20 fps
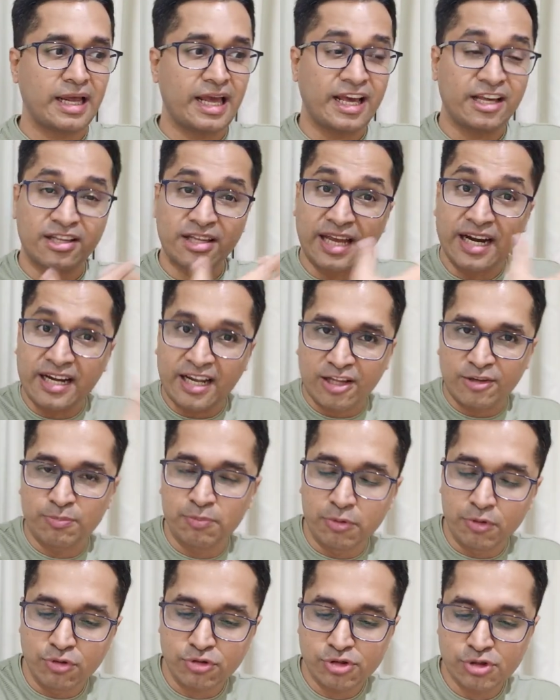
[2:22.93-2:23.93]
get
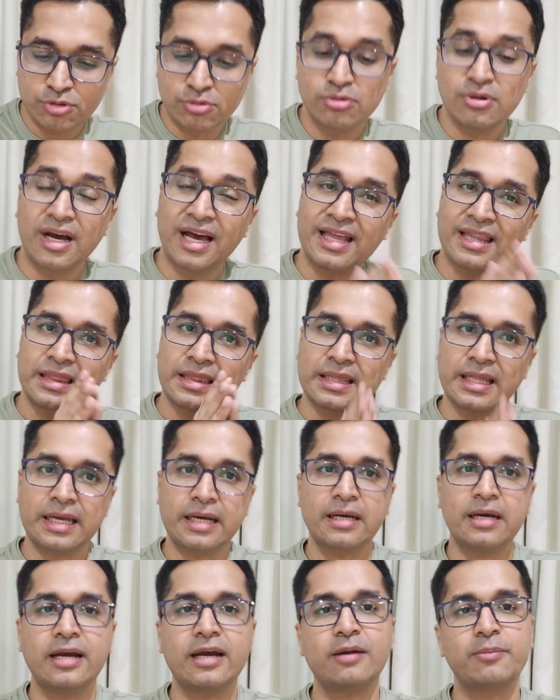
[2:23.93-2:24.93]
exposed to, and
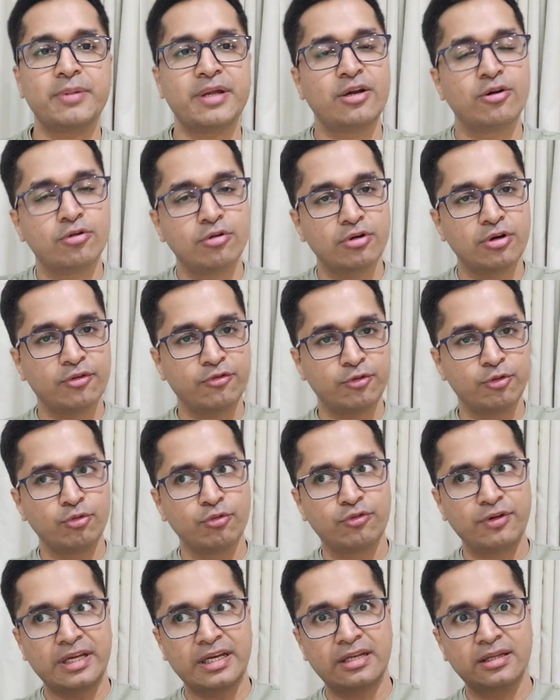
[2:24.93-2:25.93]
then let me know if
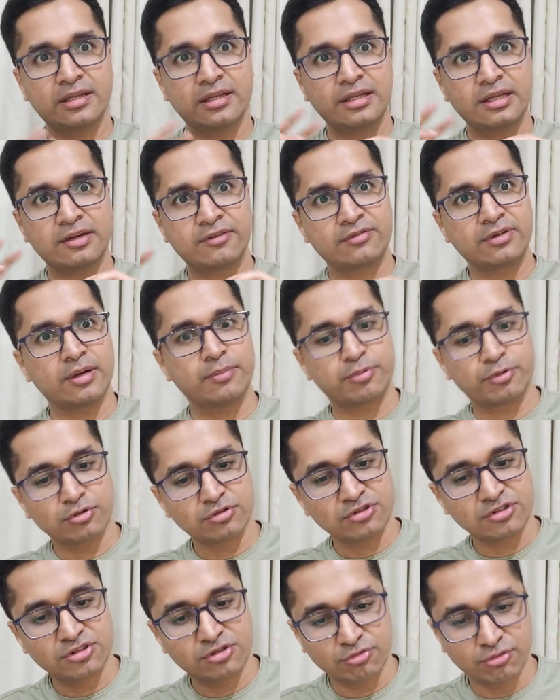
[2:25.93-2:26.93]
you feel if the
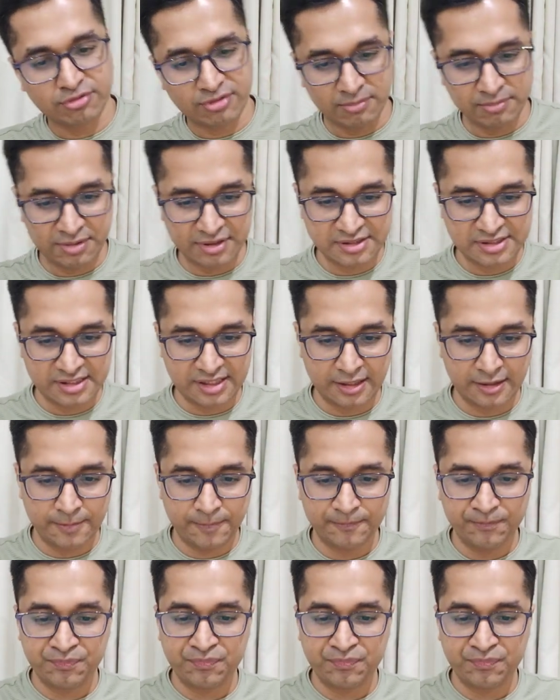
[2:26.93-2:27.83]
approach is too simplistic.